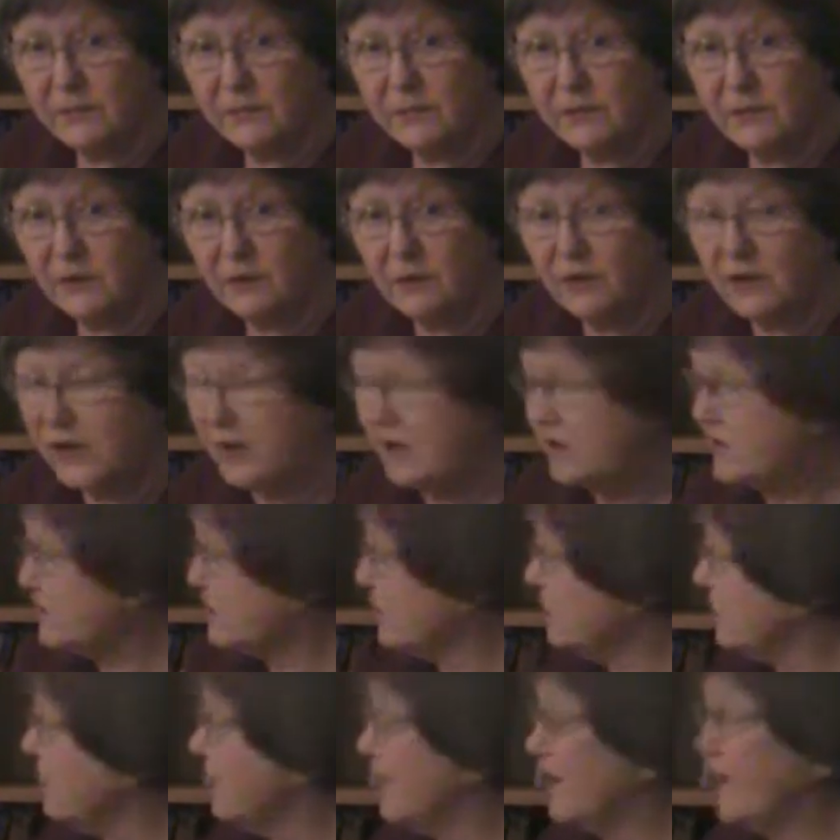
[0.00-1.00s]
Okay, so
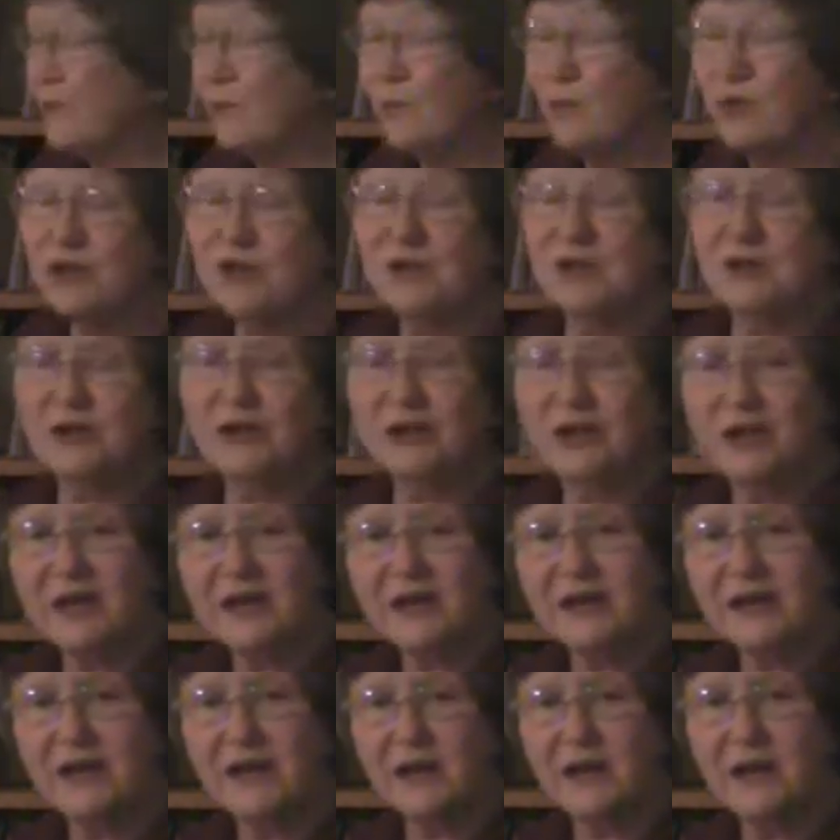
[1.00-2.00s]
in other words, look at
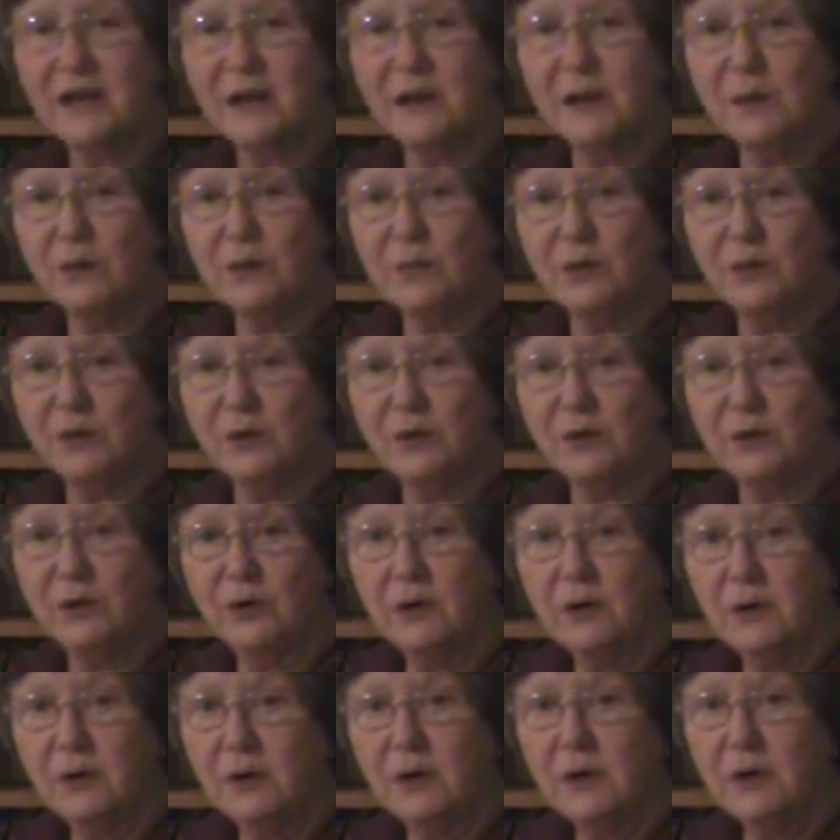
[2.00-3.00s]
that number
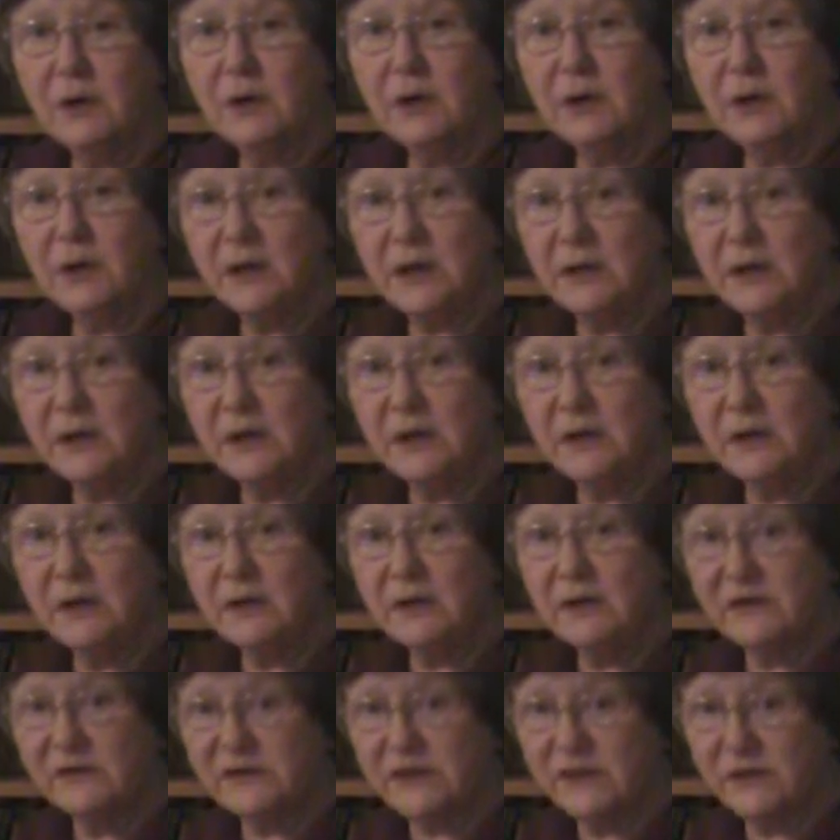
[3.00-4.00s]
in the
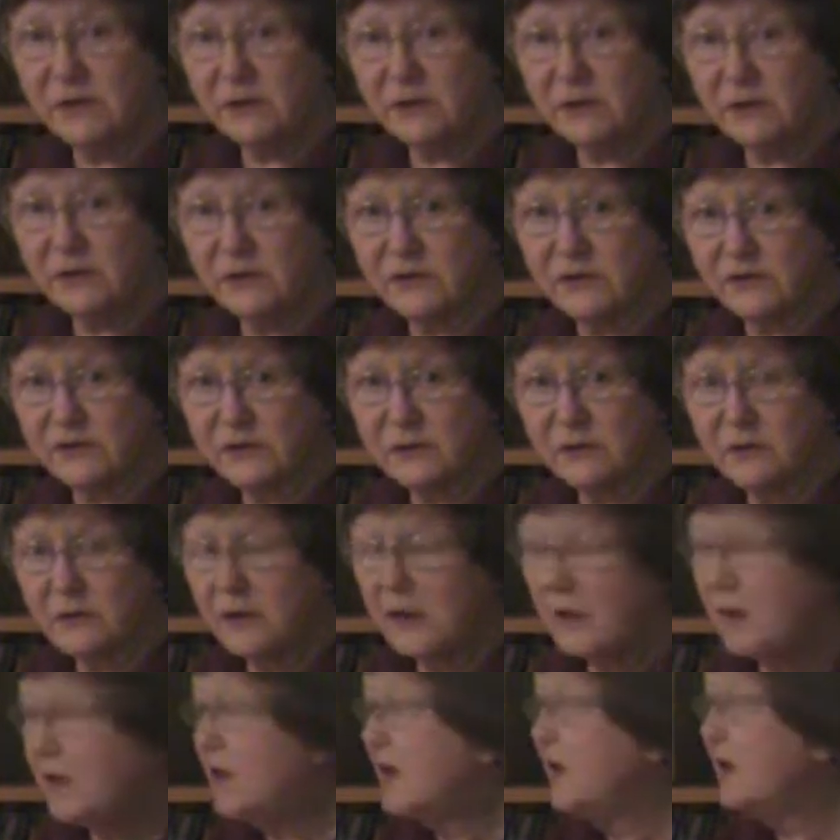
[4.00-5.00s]
Sears
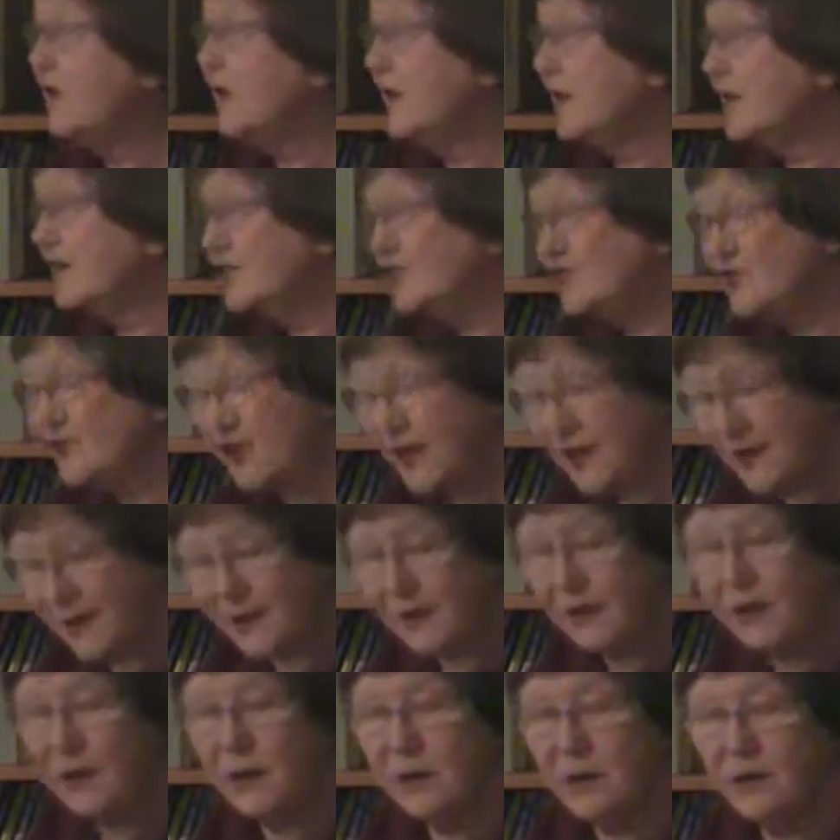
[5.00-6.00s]
and check it
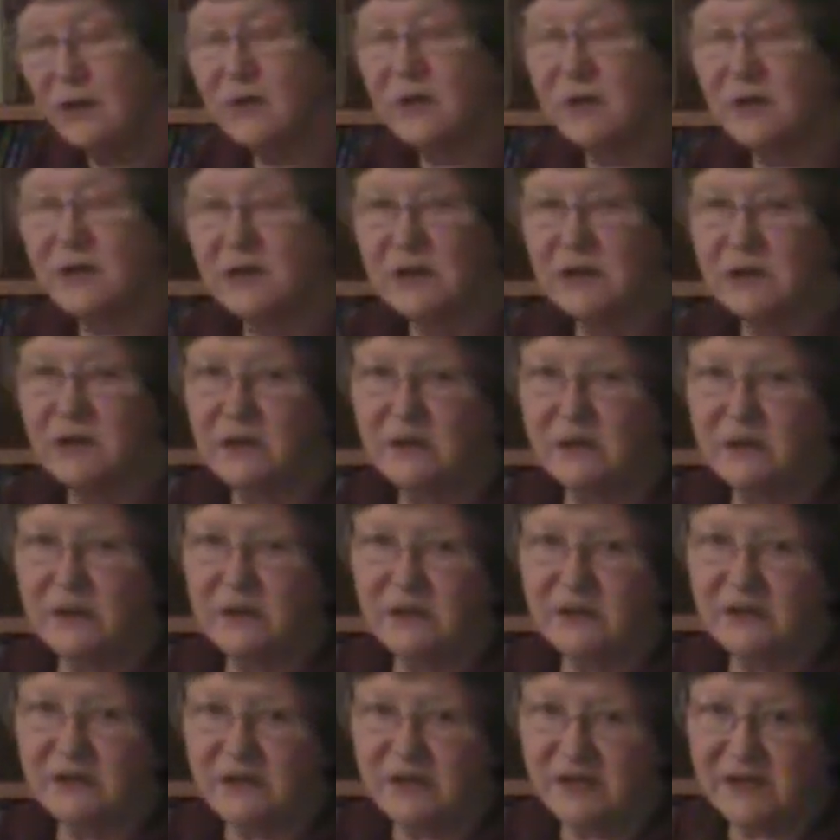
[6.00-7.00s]
out in
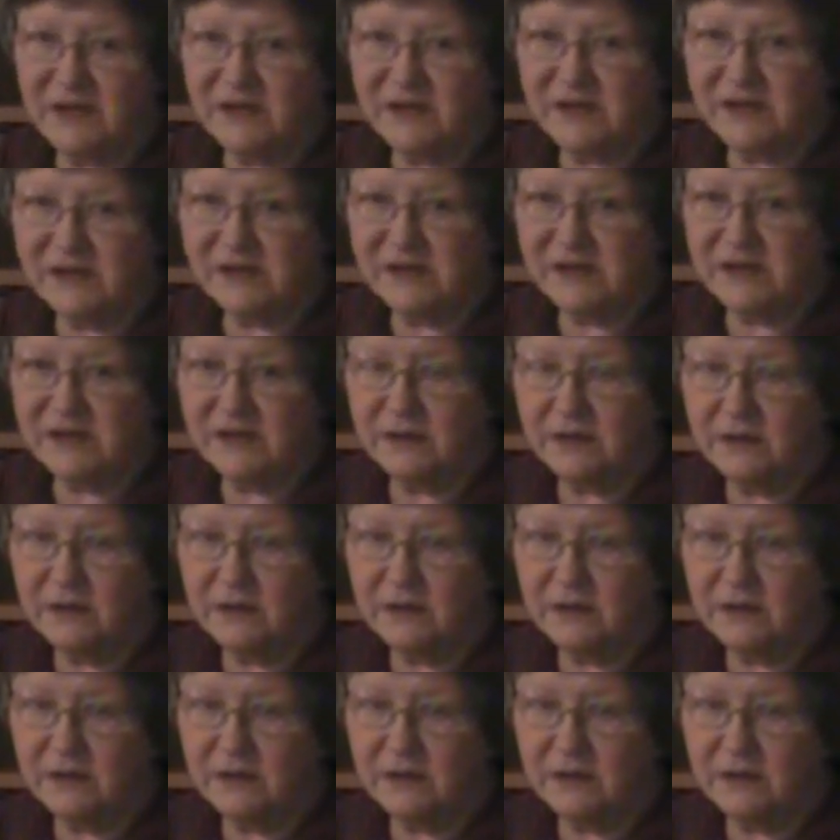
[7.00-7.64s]
DDC.